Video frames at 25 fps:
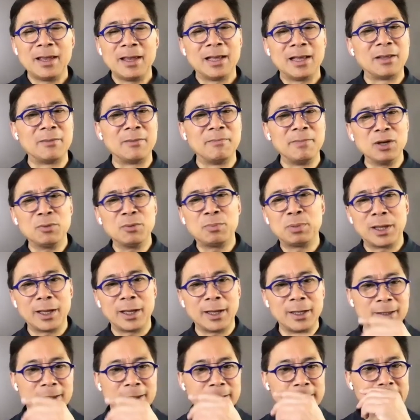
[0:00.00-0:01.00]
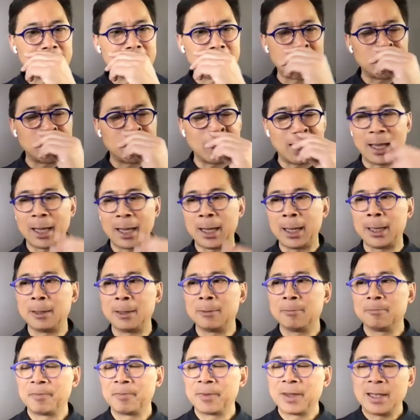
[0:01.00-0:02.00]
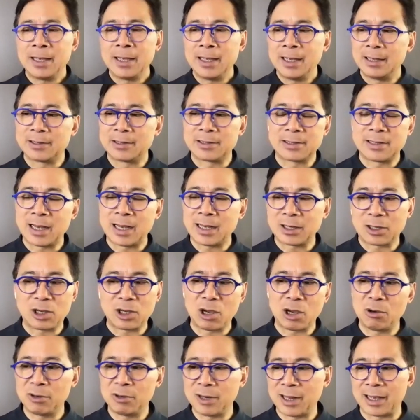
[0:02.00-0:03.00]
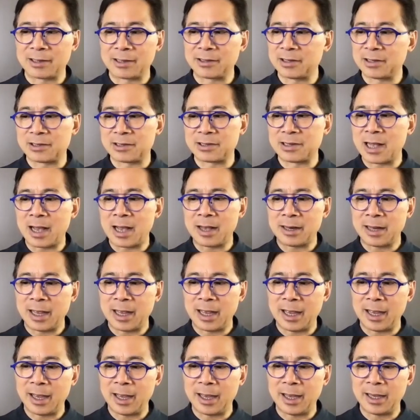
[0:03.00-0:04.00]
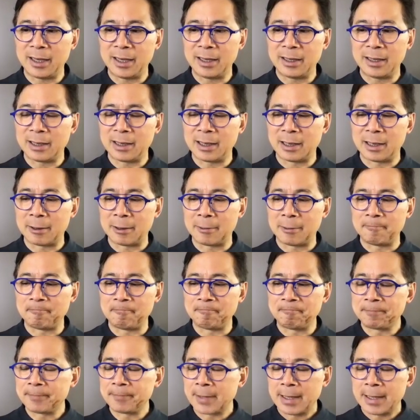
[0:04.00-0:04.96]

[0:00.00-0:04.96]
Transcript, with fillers: The meal plan is not a, it's not a codex. It's not a, um,